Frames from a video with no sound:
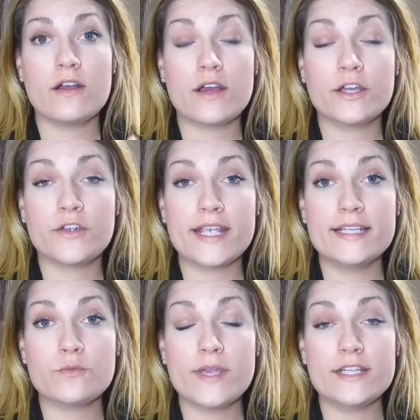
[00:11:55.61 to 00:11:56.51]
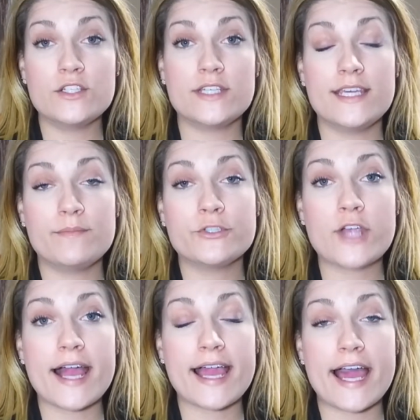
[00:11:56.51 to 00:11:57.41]
A great way to keep
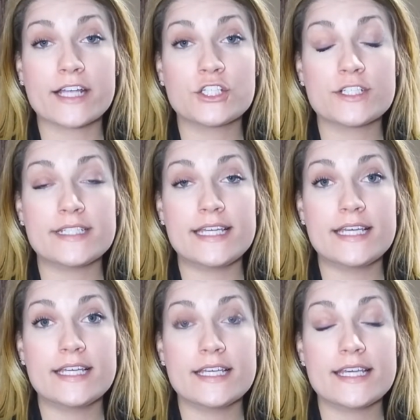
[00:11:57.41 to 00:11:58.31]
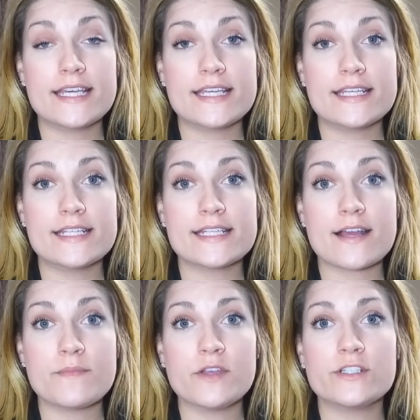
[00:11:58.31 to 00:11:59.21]
track actually is
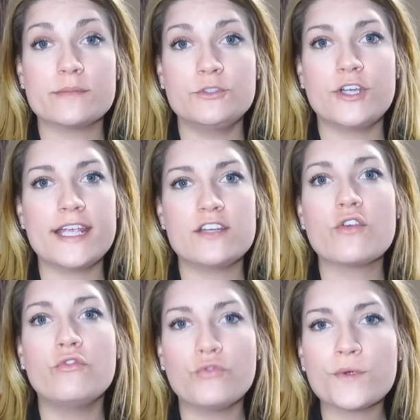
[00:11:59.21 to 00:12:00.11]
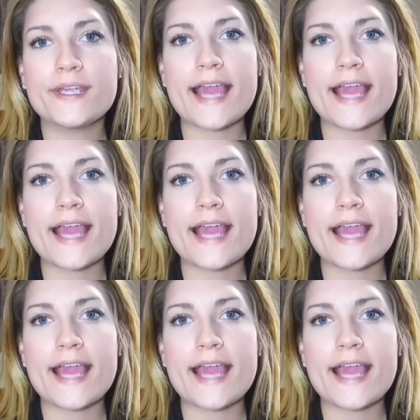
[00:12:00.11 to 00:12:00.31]
there's some great free